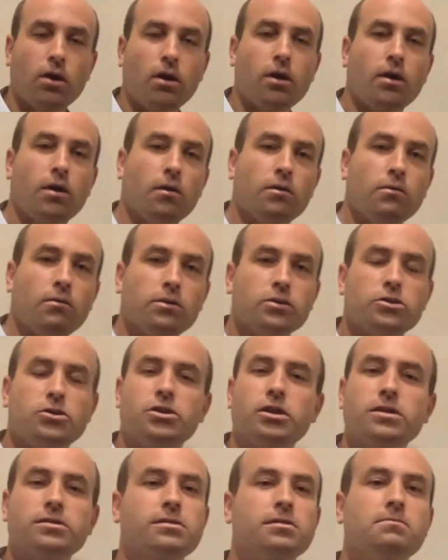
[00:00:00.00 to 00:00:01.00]
You know,
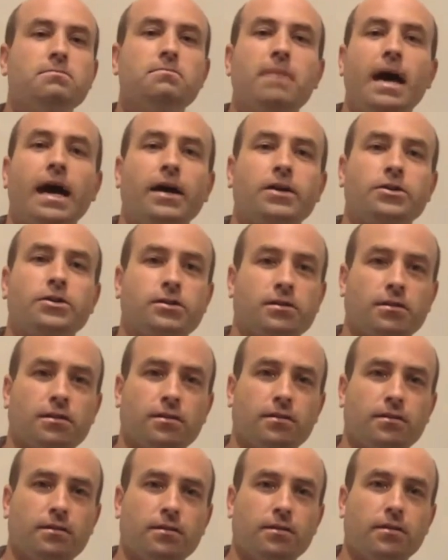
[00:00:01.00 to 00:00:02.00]
just imagine
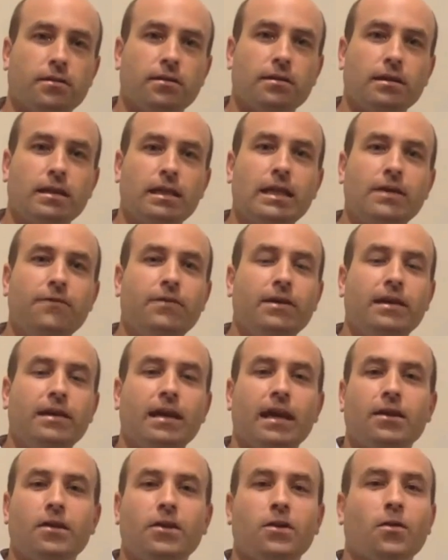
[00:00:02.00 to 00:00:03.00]
living
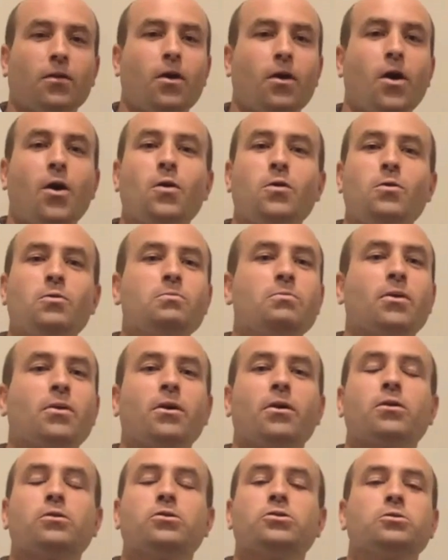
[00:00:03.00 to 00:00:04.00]
in your own
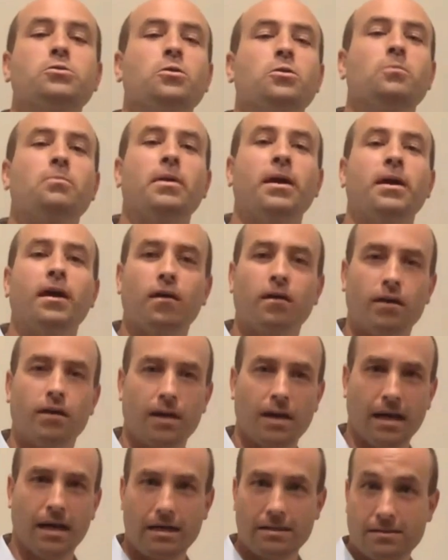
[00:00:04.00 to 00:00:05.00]
personal
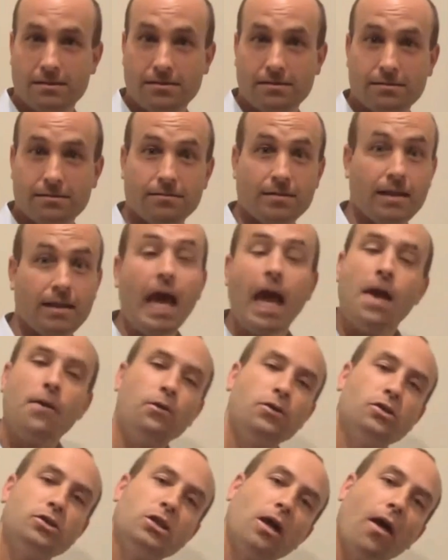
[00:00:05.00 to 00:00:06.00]
paradise.
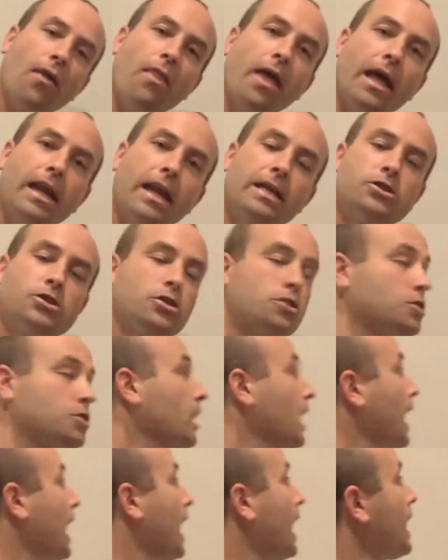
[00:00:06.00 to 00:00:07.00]
You see how that is just,